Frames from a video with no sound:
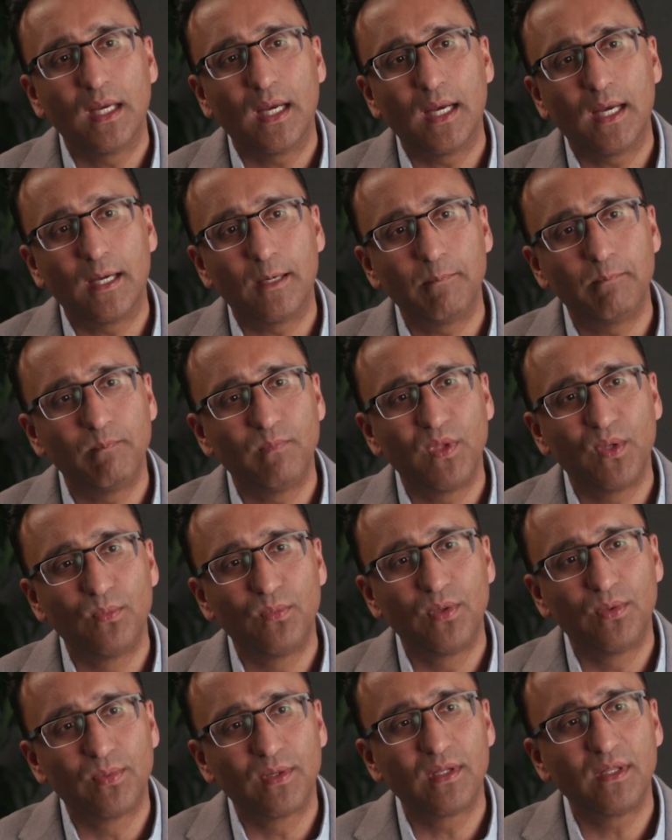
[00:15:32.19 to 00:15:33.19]
Um,
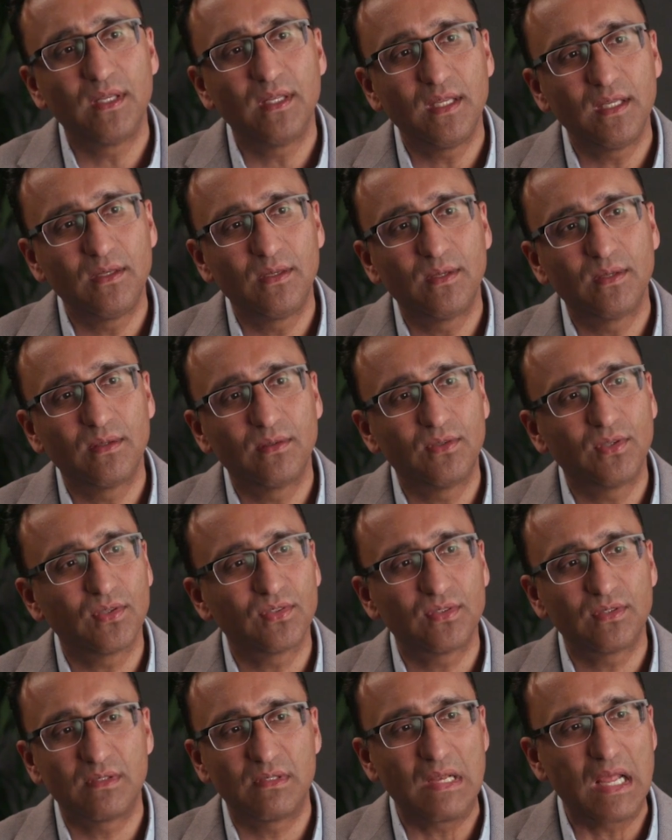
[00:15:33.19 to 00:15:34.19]
we really need to
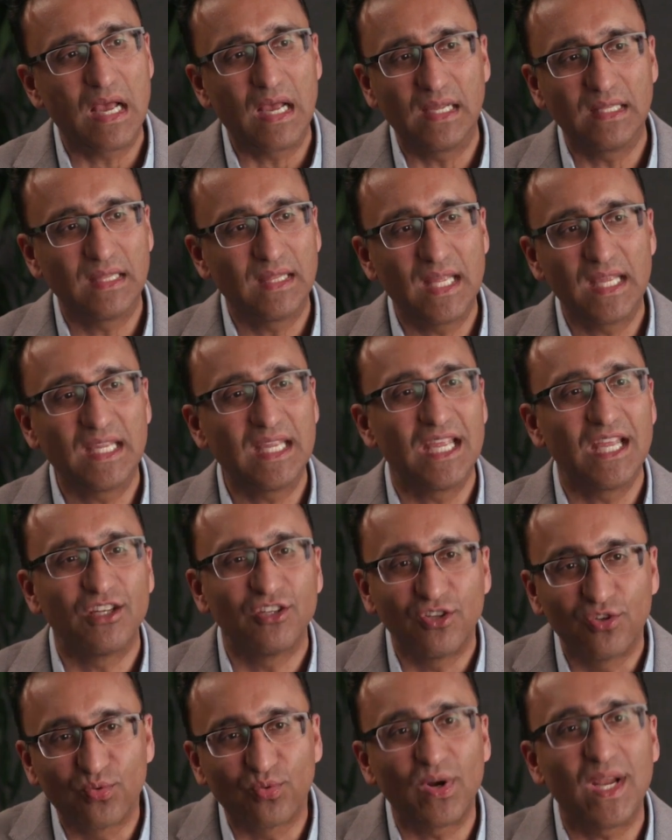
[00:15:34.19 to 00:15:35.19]
just I think,
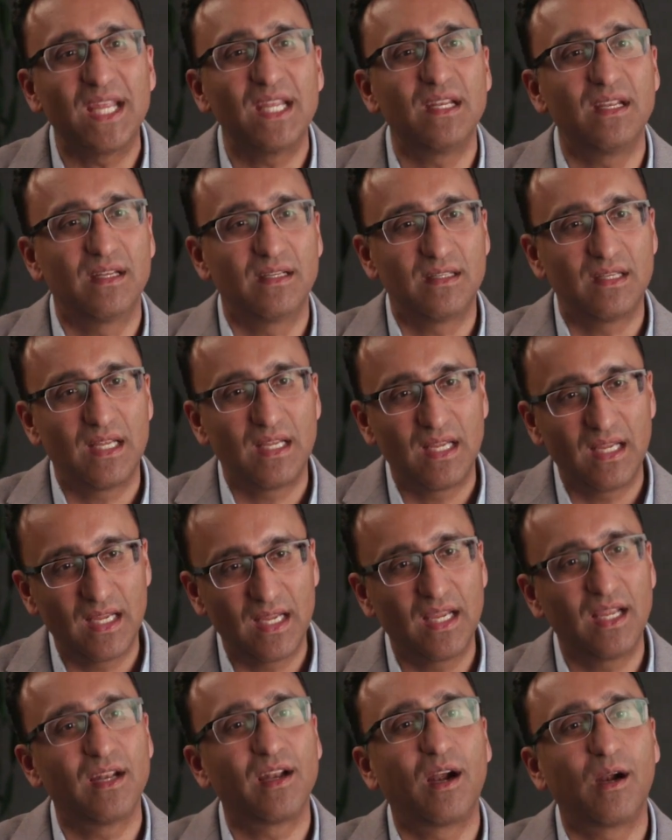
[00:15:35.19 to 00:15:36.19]
ingrain it
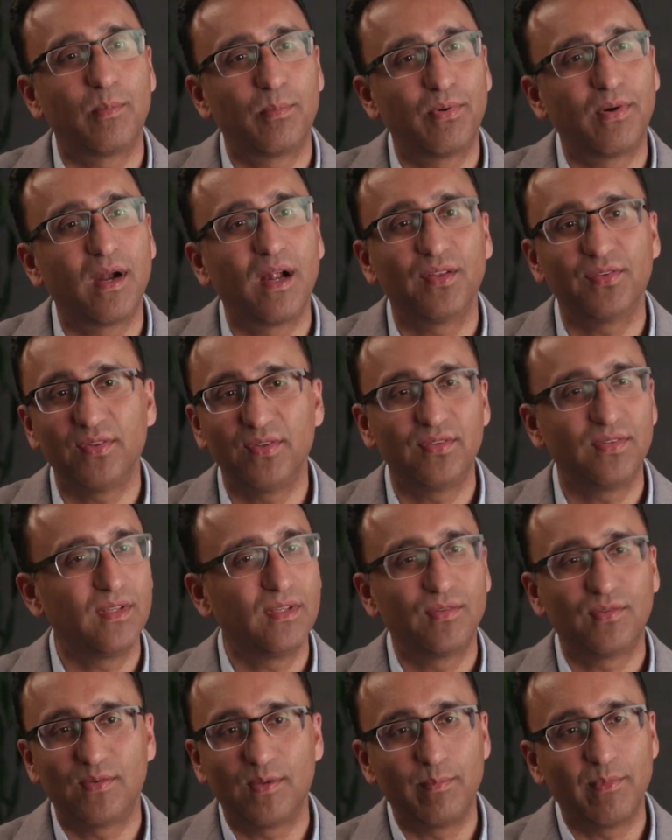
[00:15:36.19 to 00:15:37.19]
in our
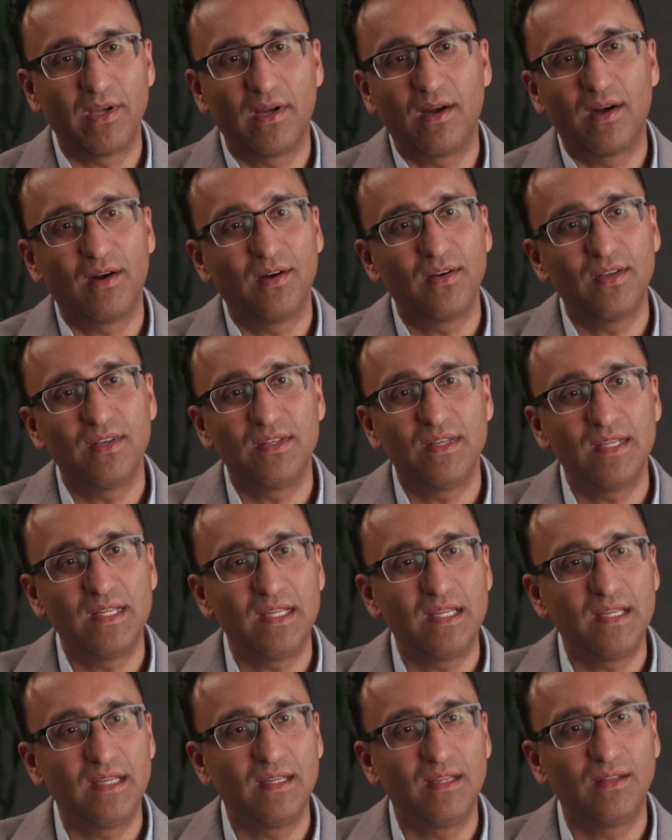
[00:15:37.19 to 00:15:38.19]
processes from the
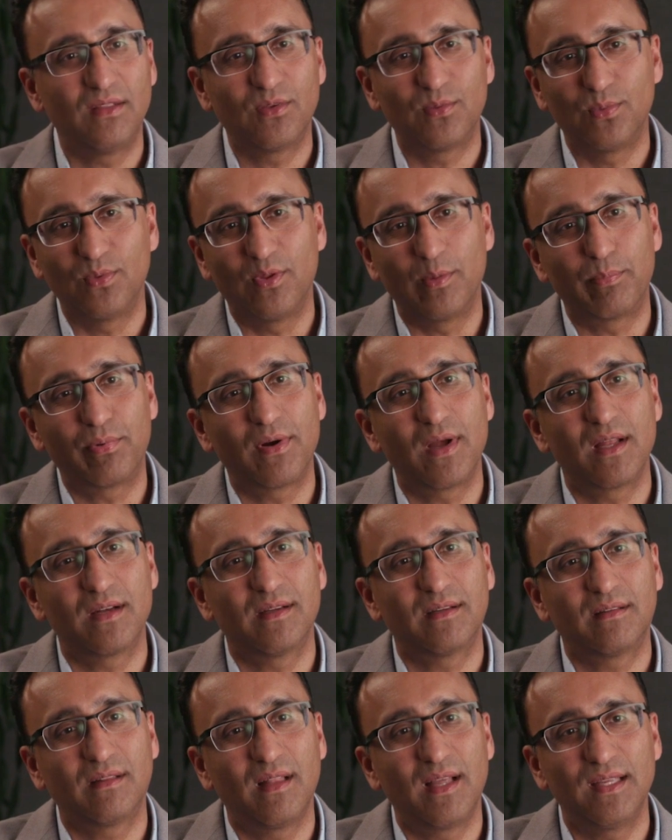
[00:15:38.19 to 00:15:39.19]
R&D through the
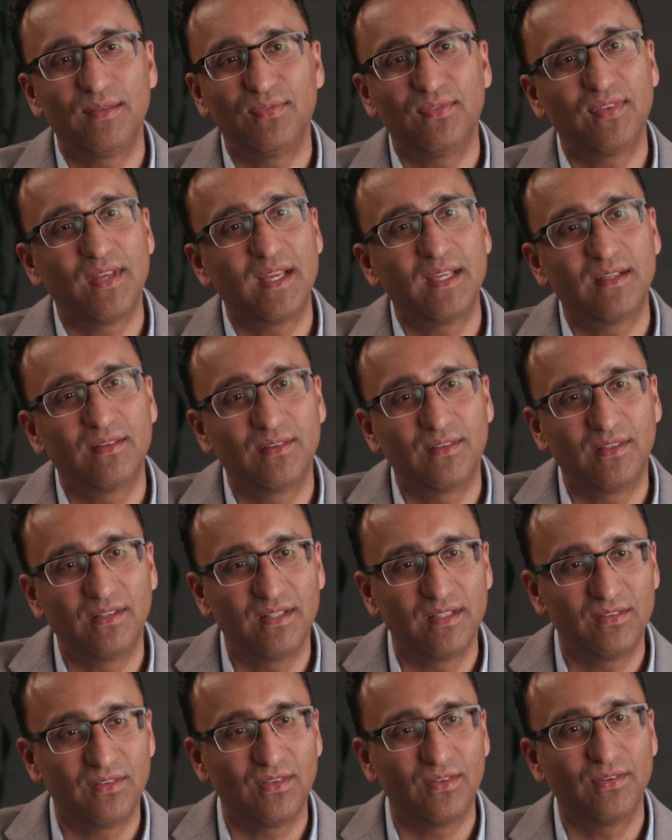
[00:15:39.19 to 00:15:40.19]
product life cycle
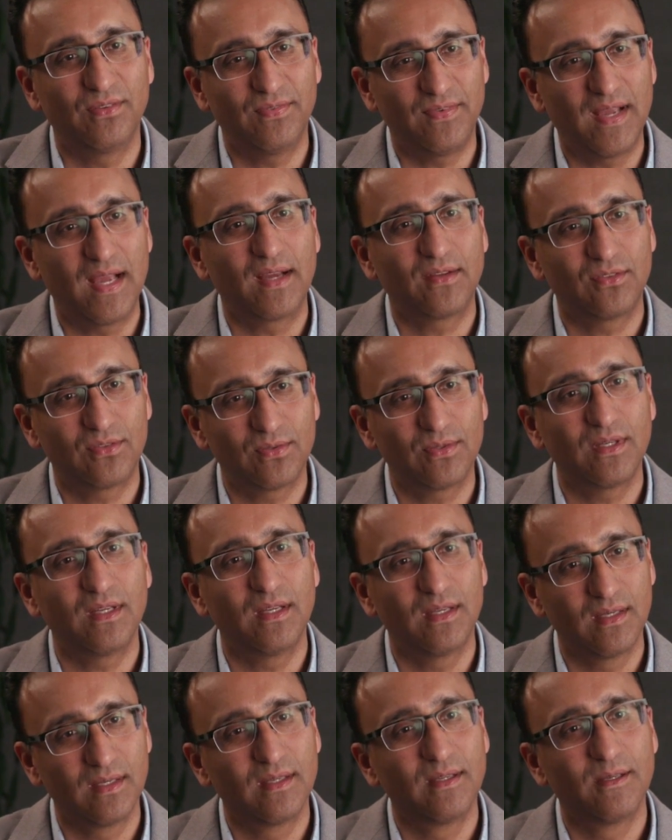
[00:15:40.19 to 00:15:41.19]
into the
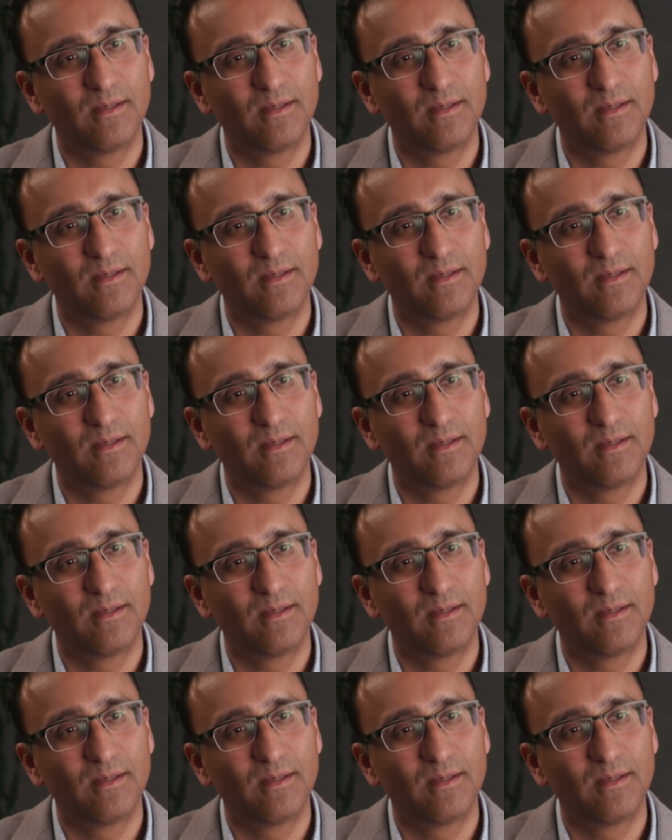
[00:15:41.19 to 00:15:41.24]
factory.